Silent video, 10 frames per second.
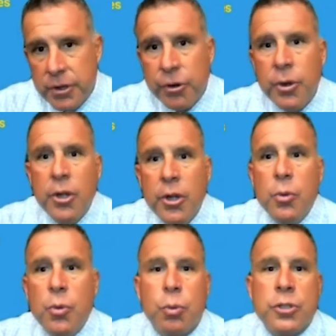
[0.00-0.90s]
So
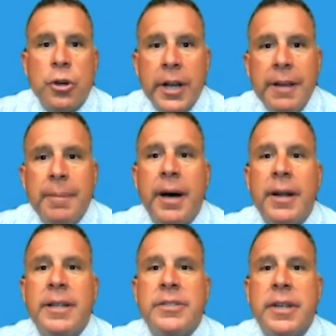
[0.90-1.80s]
what we're talking
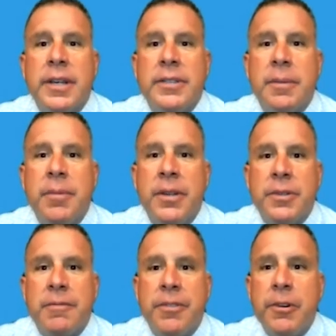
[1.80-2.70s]
about is
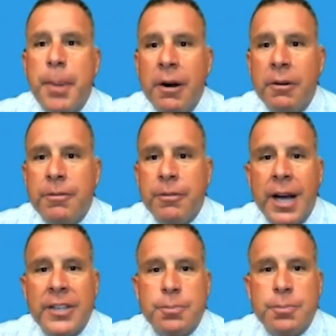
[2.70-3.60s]
a very
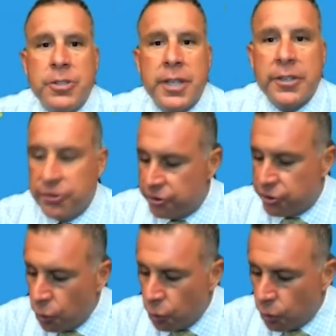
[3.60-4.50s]
powerful asset protection
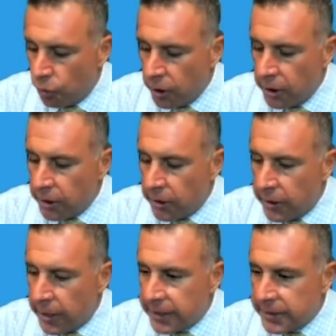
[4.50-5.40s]
tool
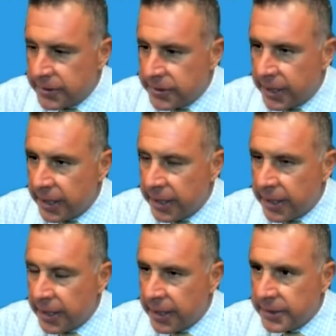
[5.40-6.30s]
that is
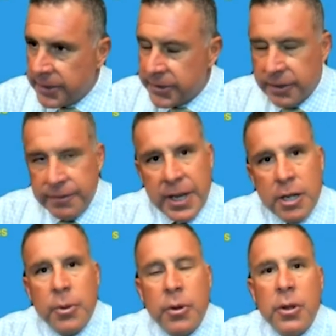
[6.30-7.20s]

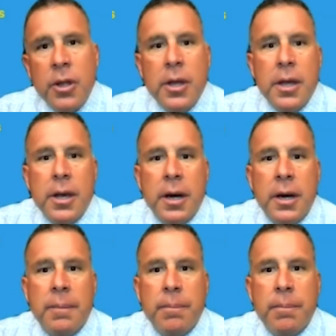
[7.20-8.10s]
available,
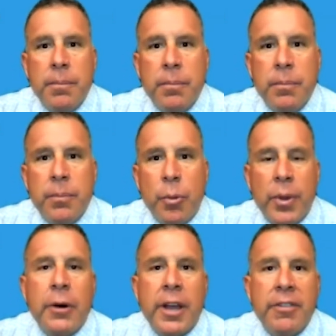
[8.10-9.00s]
but
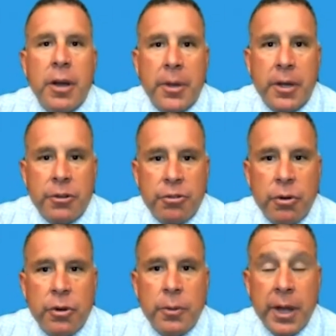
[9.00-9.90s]
without giving up the
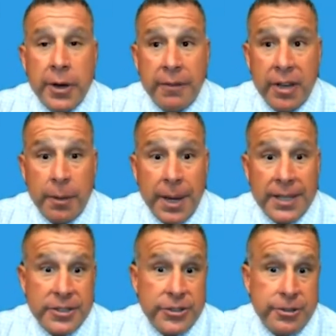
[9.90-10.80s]
control and without giving up
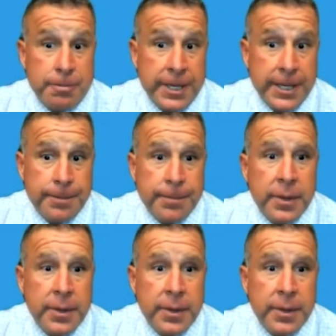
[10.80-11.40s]
access to your money.